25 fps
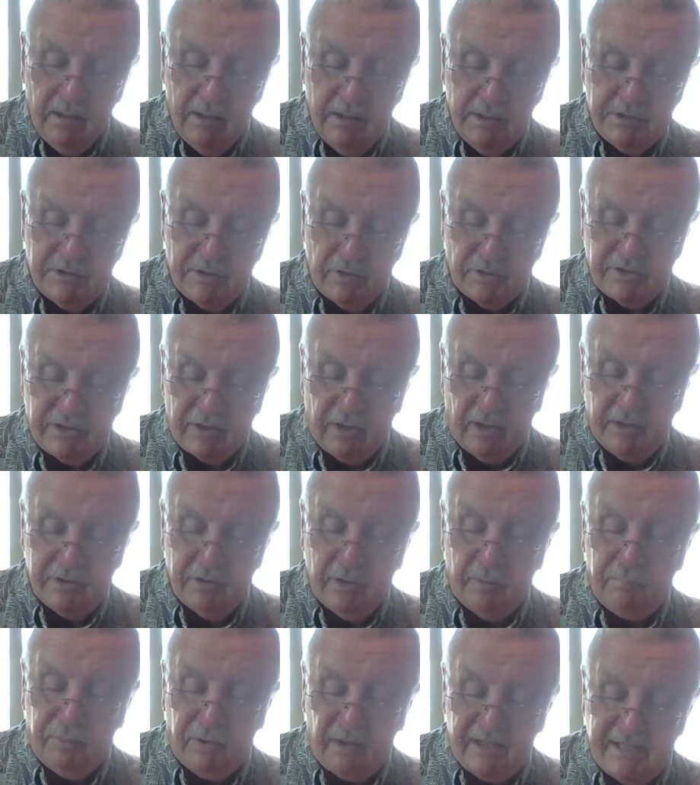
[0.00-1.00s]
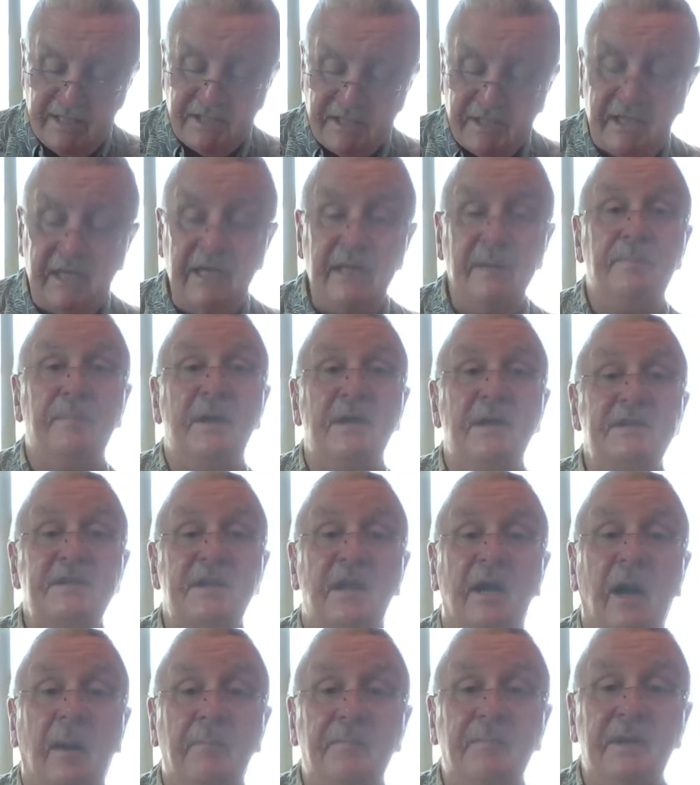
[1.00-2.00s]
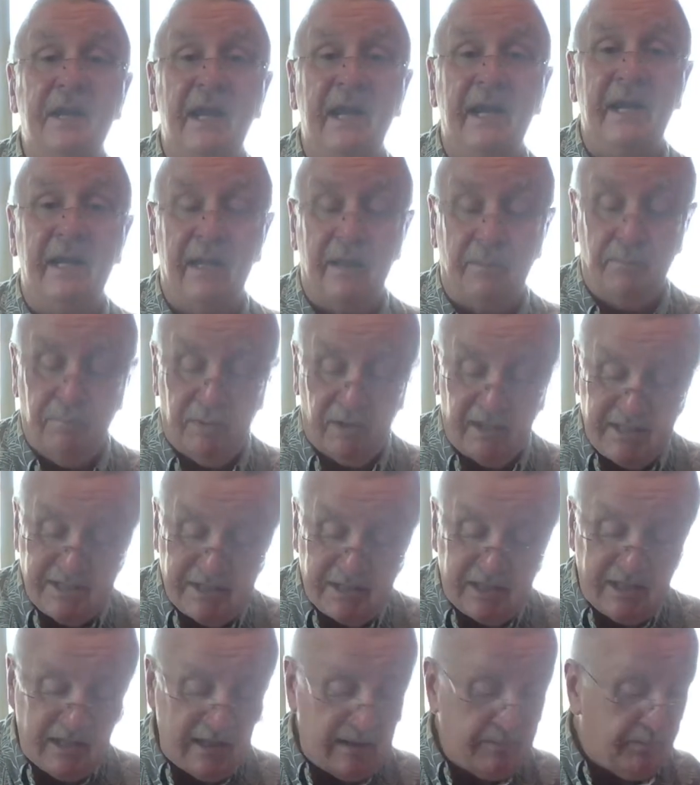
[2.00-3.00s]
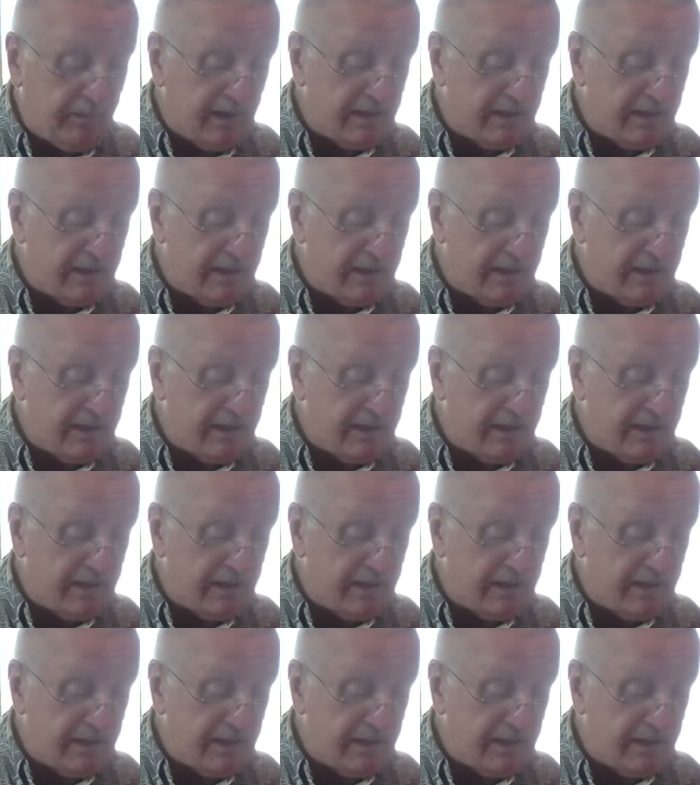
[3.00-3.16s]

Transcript: So, Sandra, please keep us updated. Please keep